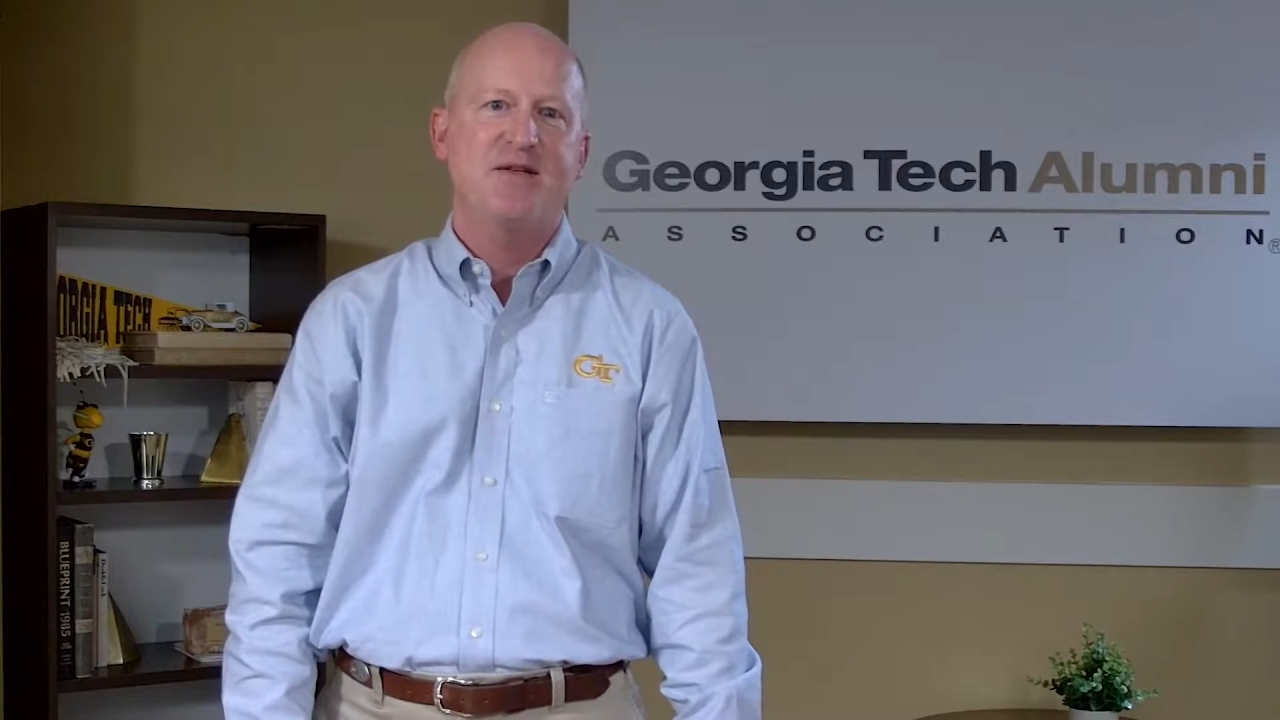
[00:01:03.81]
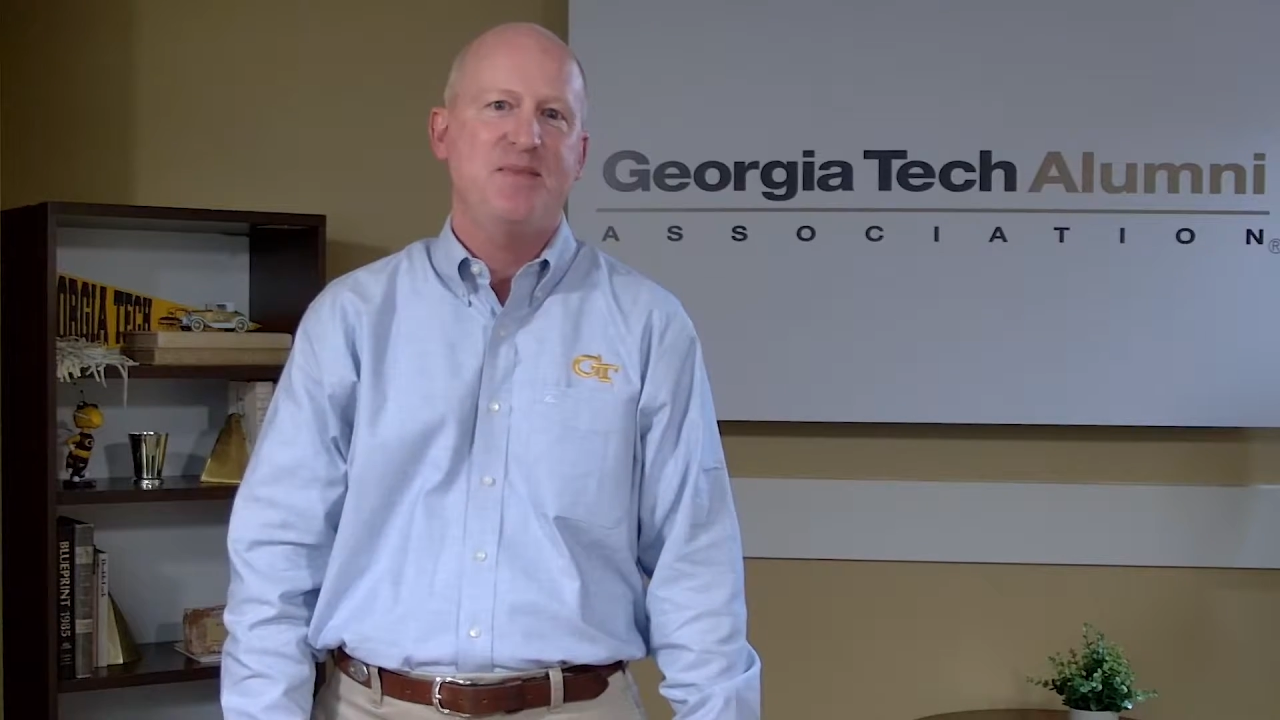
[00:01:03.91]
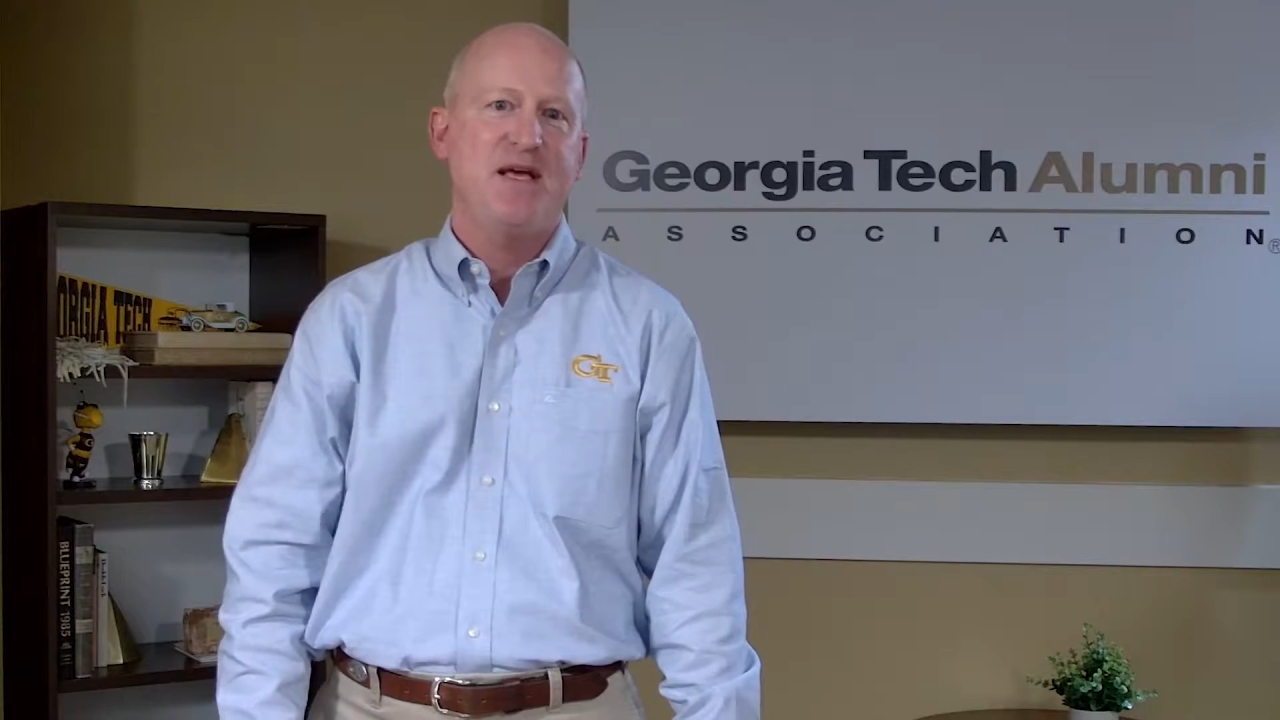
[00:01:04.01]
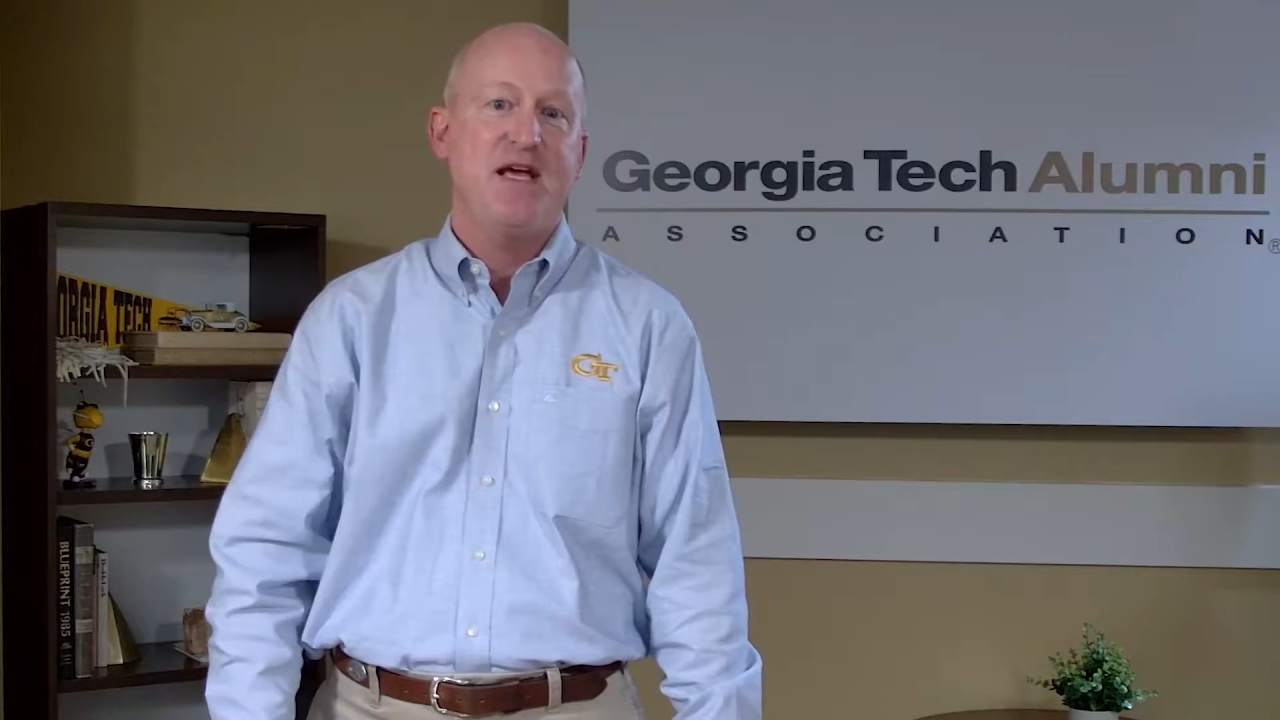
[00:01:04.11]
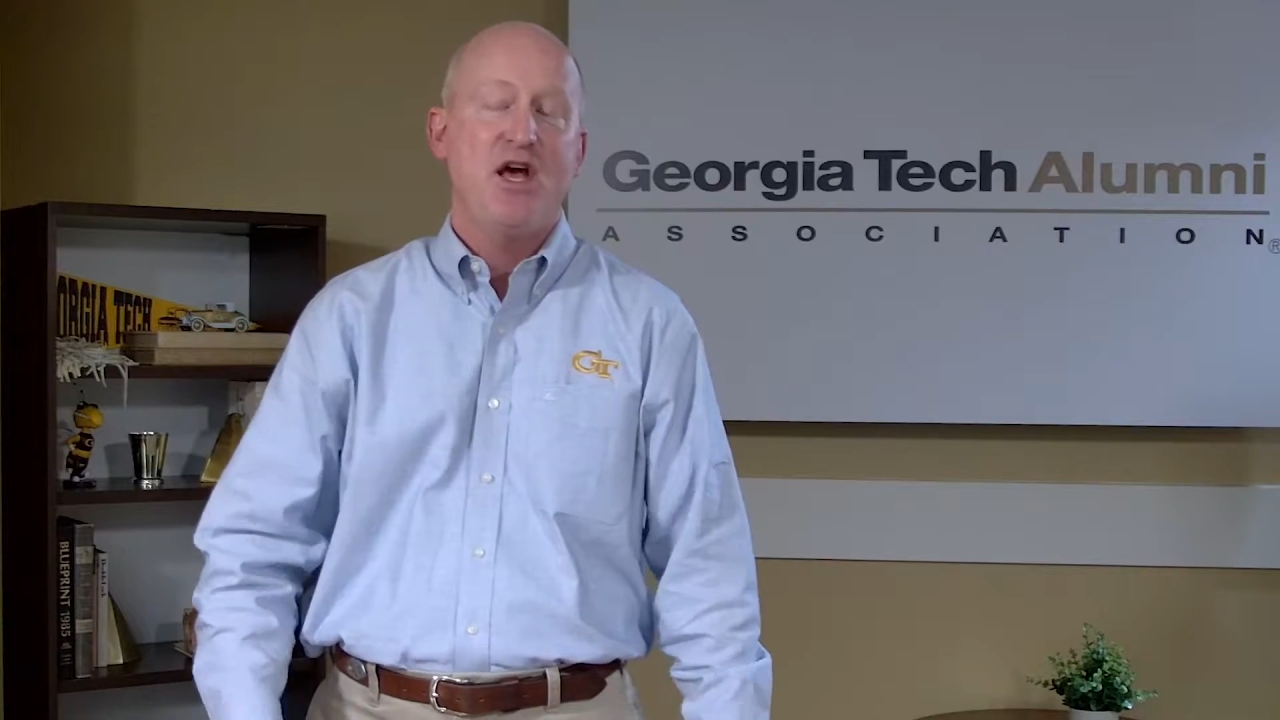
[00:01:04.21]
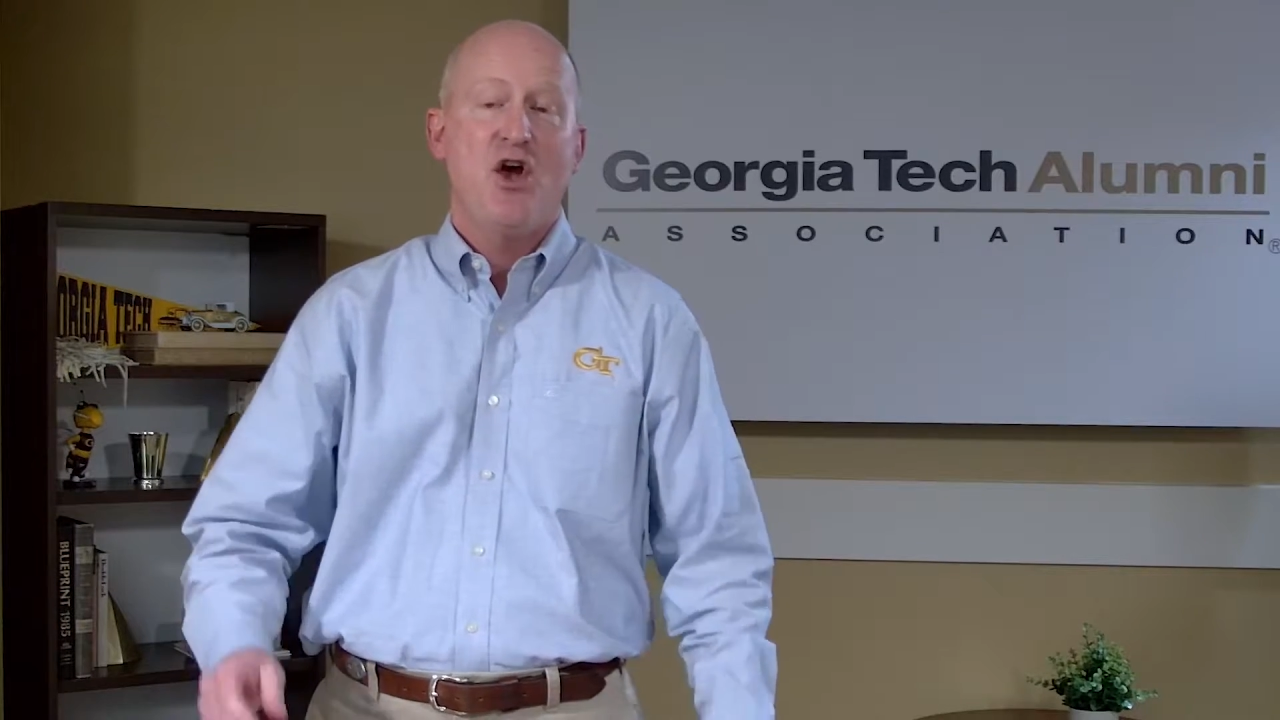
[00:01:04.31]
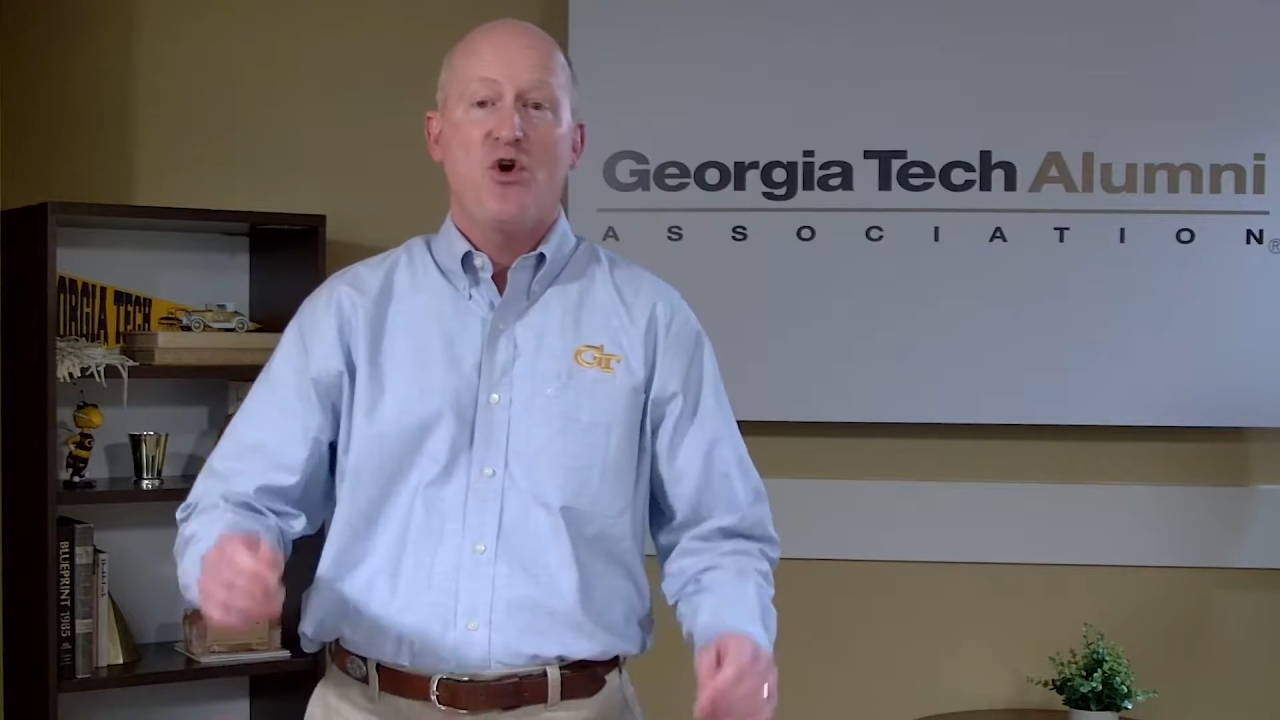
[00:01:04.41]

to be,